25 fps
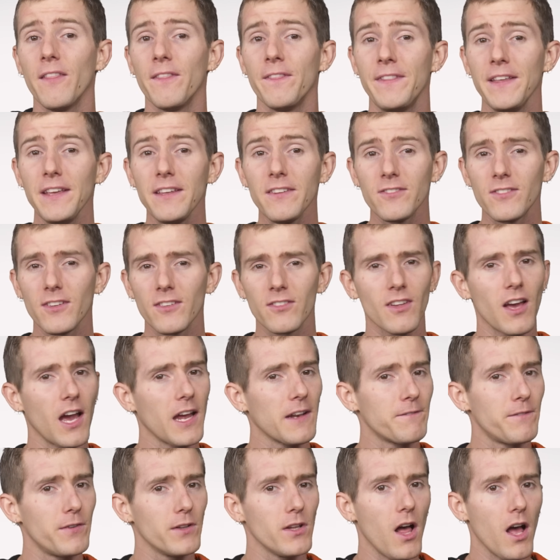this
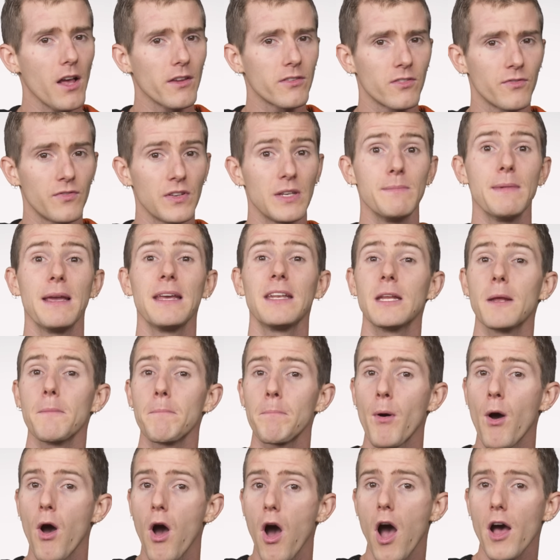design philosophy made
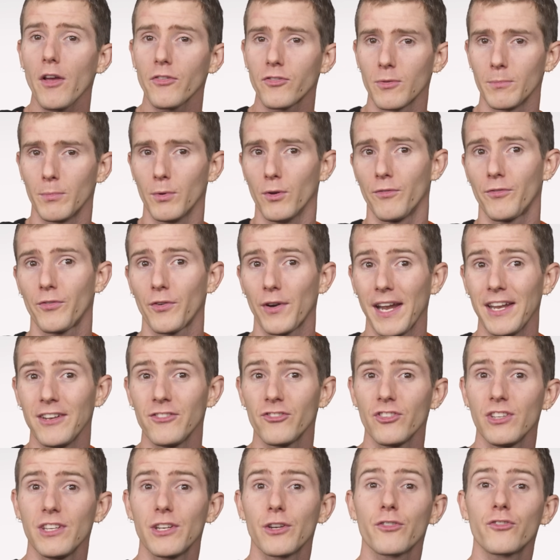it possible for
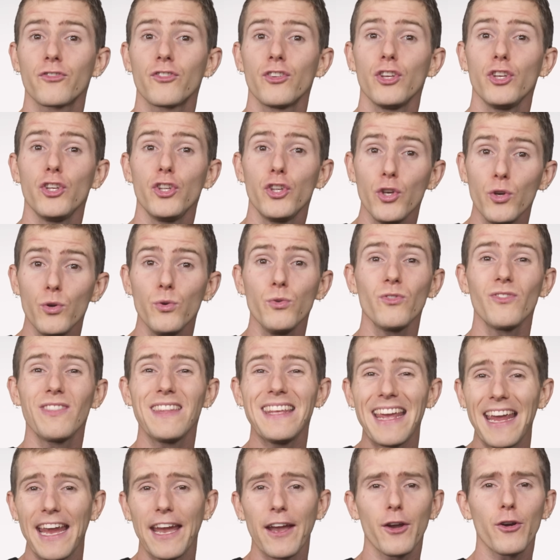engineers to use
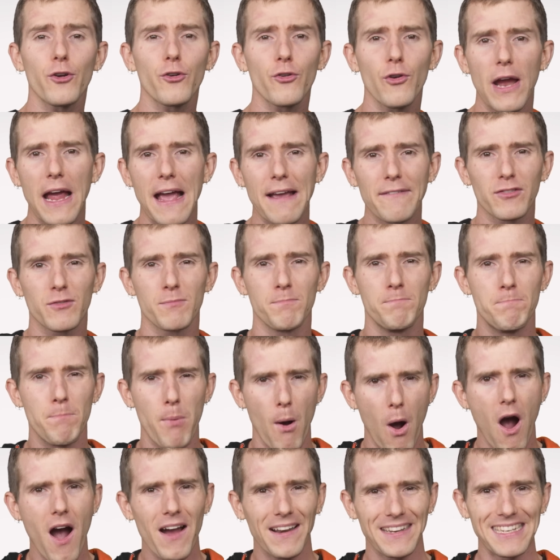the aircraft's
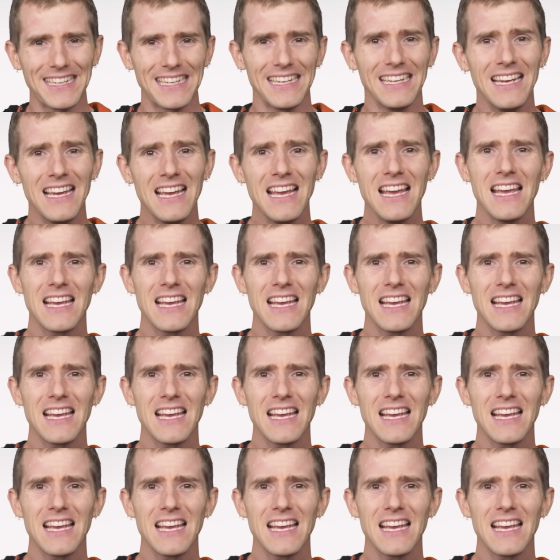body